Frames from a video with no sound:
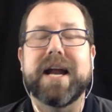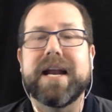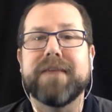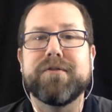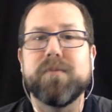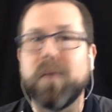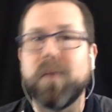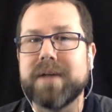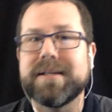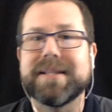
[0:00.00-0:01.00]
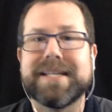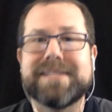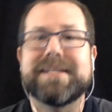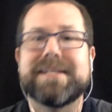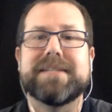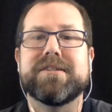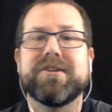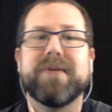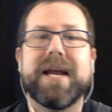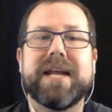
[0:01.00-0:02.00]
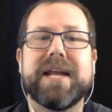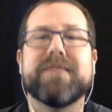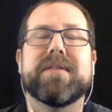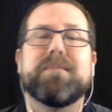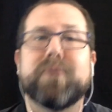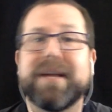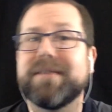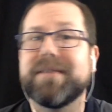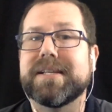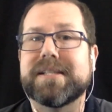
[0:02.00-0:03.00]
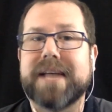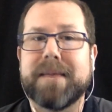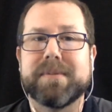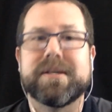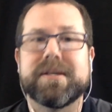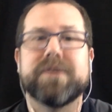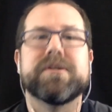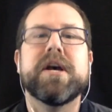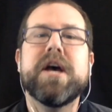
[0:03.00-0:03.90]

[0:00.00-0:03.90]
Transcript: and if you want to listen to any of the previous episodes,